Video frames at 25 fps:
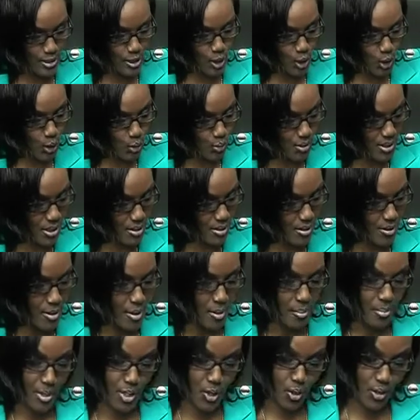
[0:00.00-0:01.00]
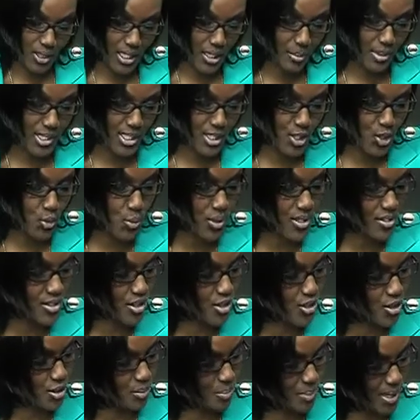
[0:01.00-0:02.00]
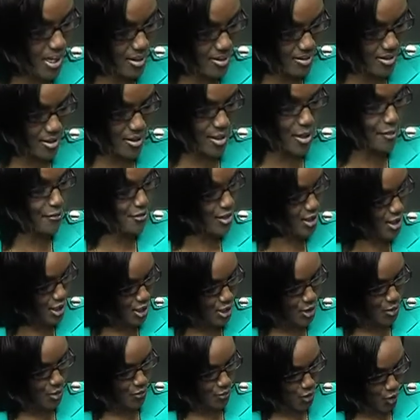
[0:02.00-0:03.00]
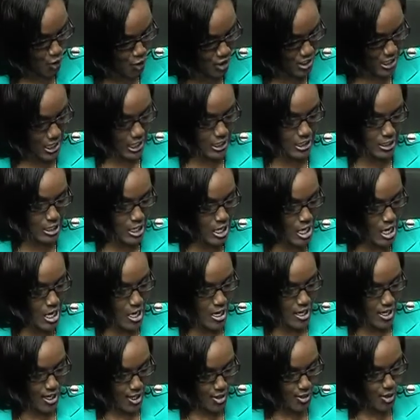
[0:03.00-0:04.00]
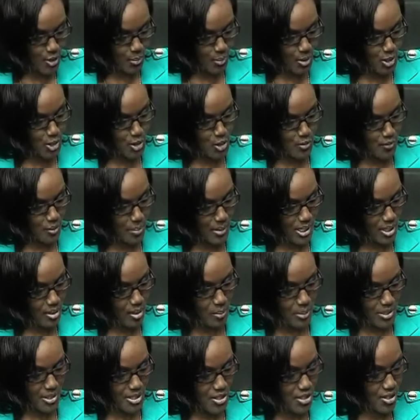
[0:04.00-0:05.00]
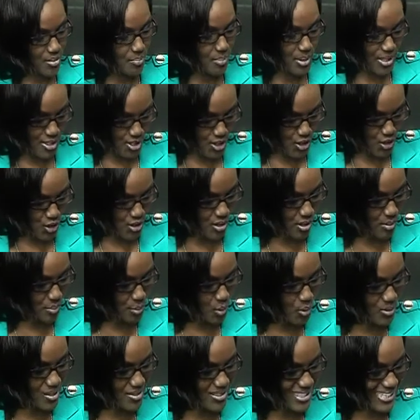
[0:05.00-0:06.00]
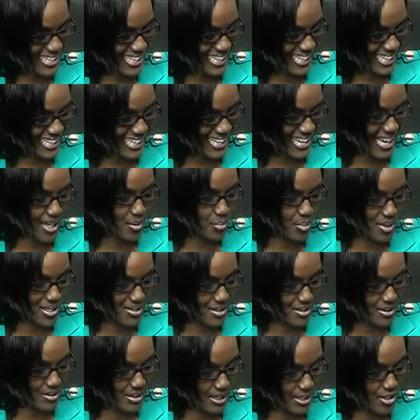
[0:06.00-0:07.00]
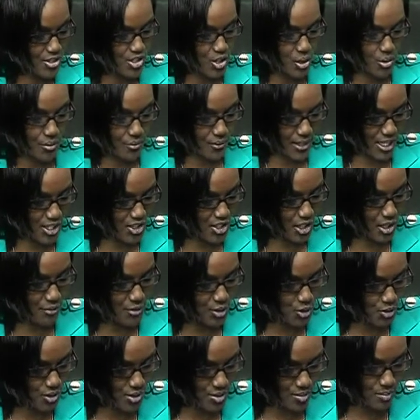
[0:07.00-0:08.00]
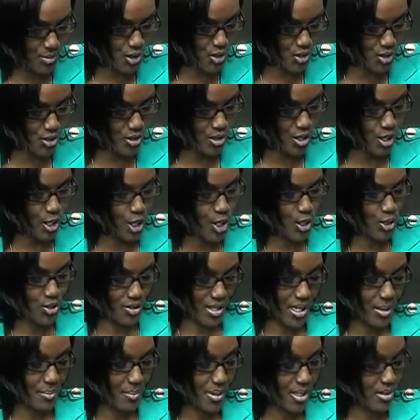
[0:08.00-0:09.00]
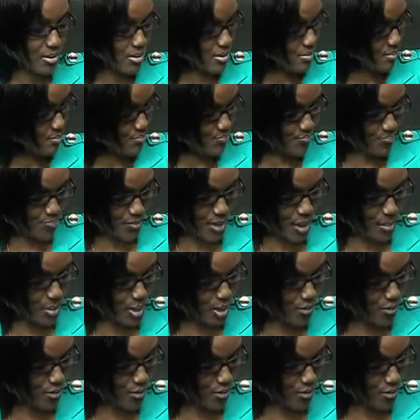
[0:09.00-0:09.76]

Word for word: including but not limited to a sexual partner, if the nature of contact, in the opinion of the medical practitioner, poses a clear and present danger of HIV transmission to that person. A bit